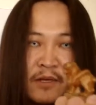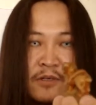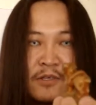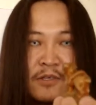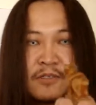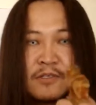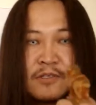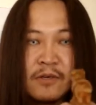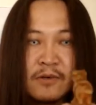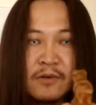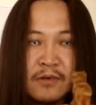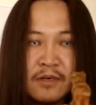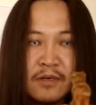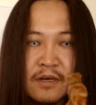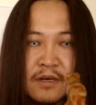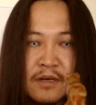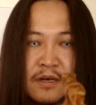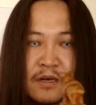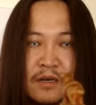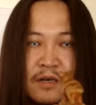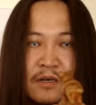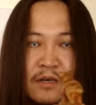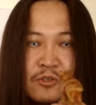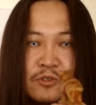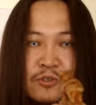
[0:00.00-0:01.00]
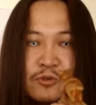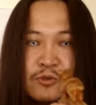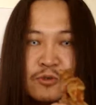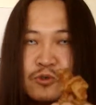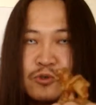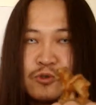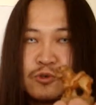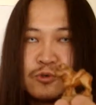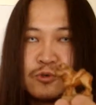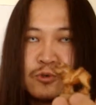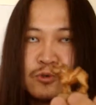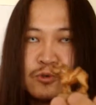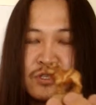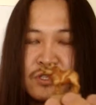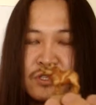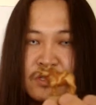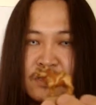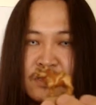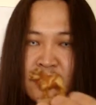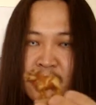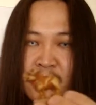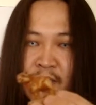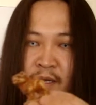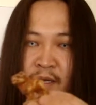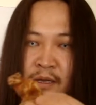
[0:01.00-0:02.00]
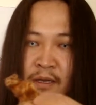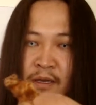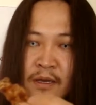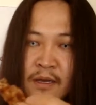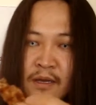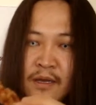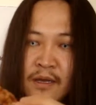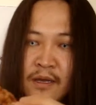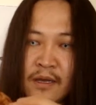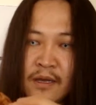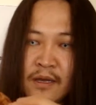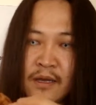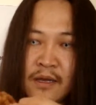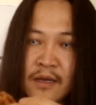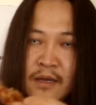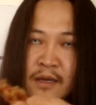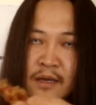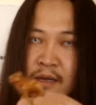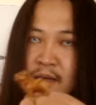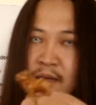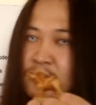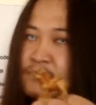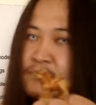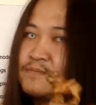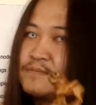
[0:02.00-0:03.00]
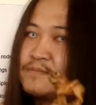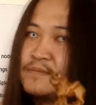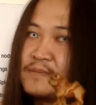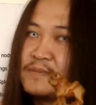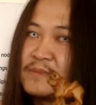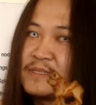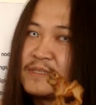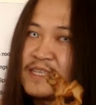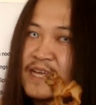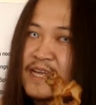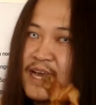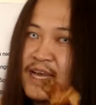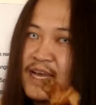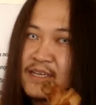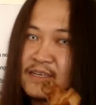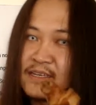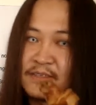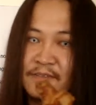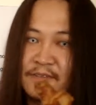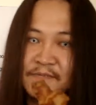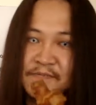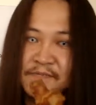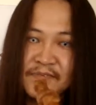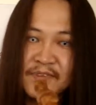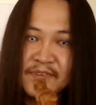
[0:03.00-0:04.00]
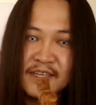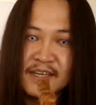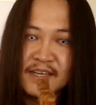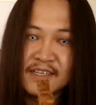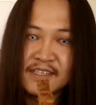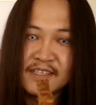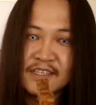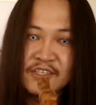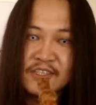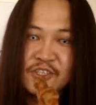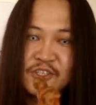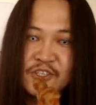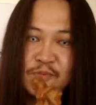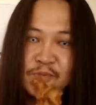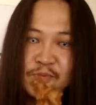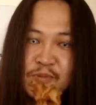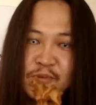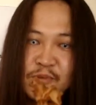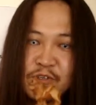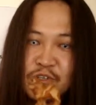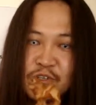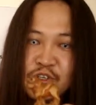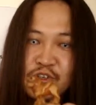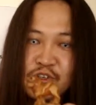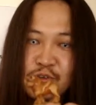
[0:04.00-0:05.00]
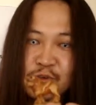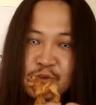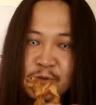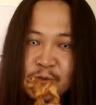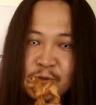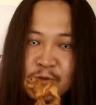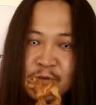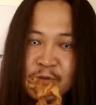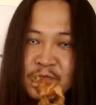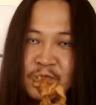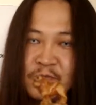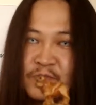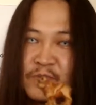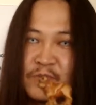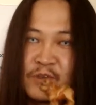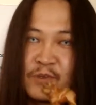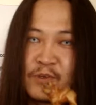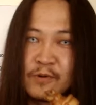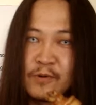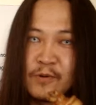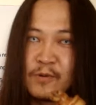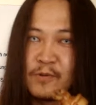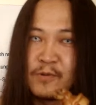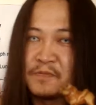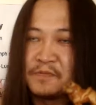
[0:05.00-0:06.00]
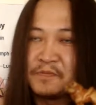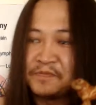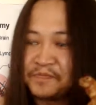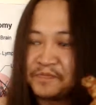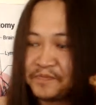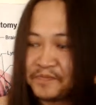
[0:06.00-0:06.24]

So you choose tiger as a spiritual, you